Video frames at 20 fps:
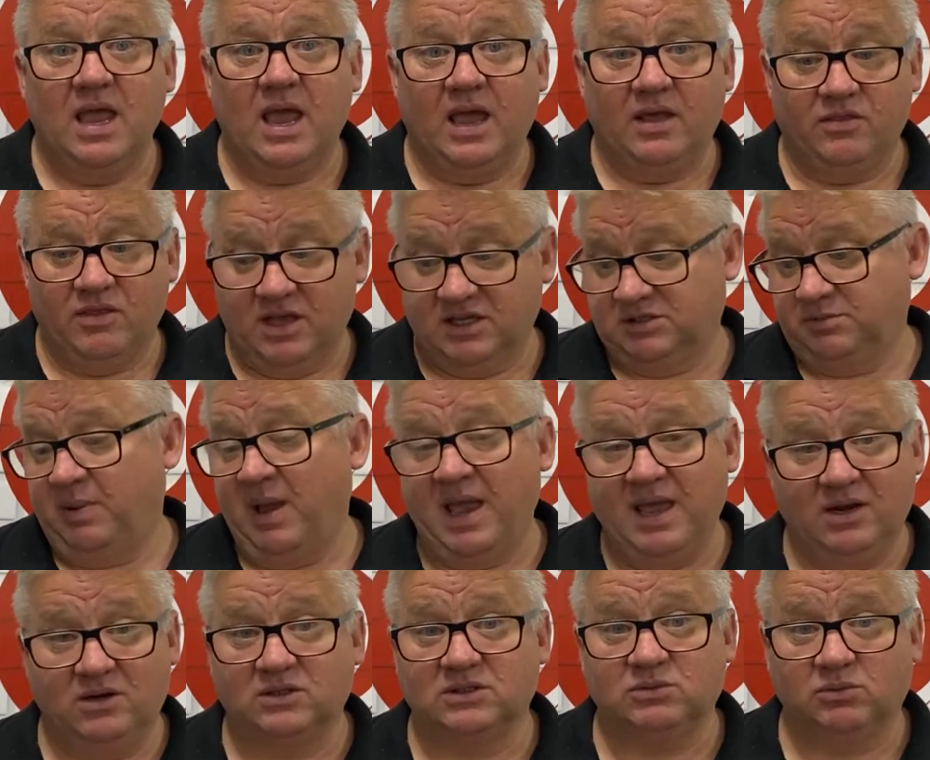and those
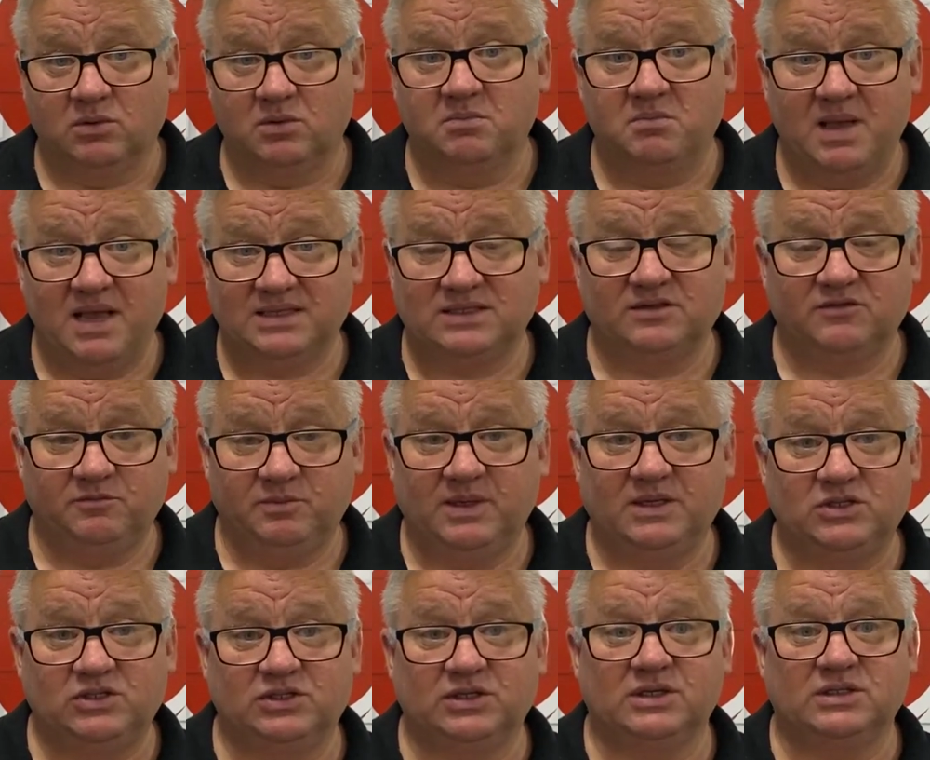panels were massive big
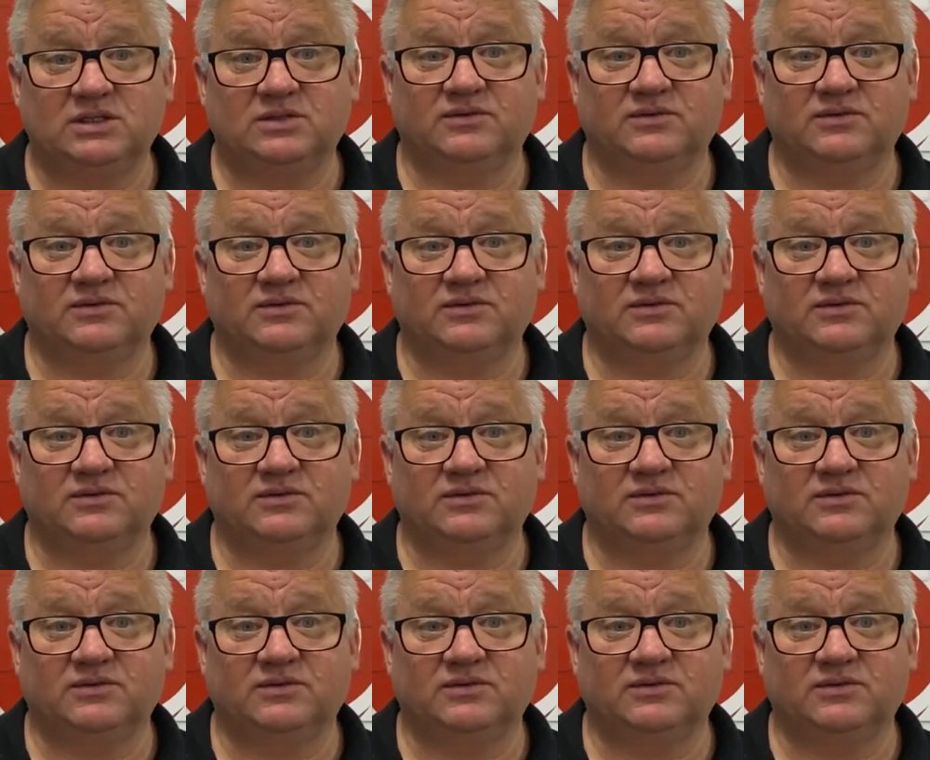sheets